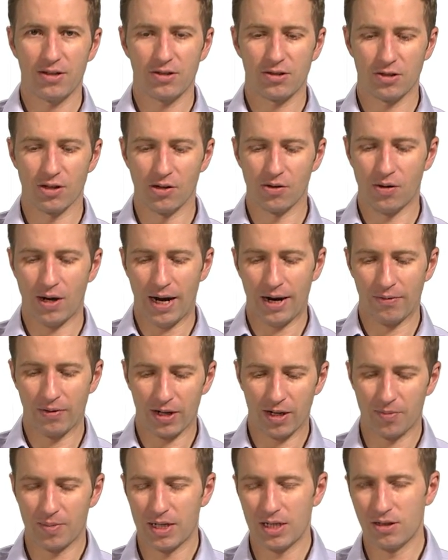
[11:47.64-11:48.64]
So I
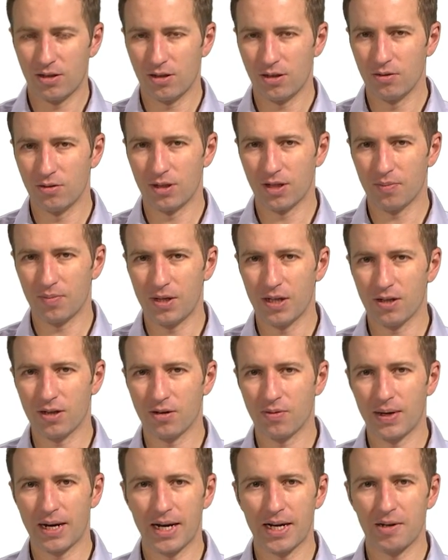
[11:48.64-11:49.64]
recommend using
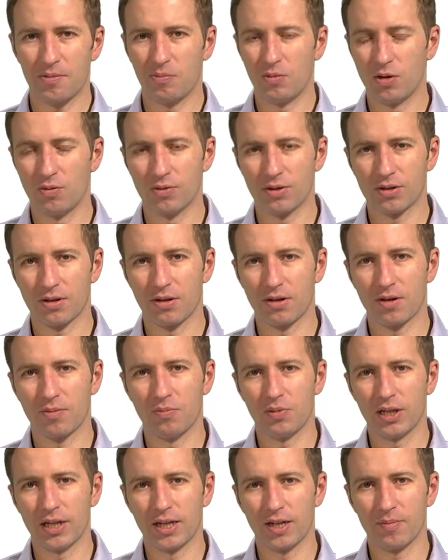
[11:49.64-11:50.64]
Pico-A. No one's going to
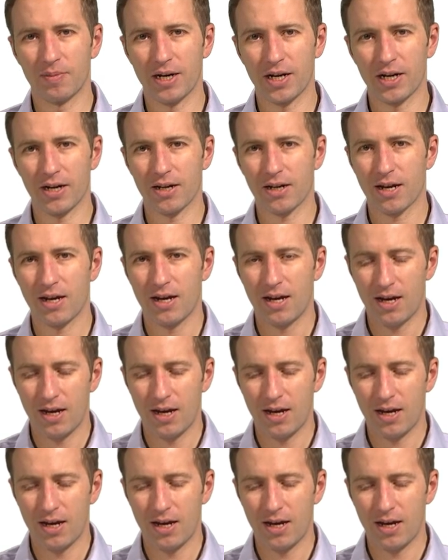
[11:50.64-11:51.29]
complain about it.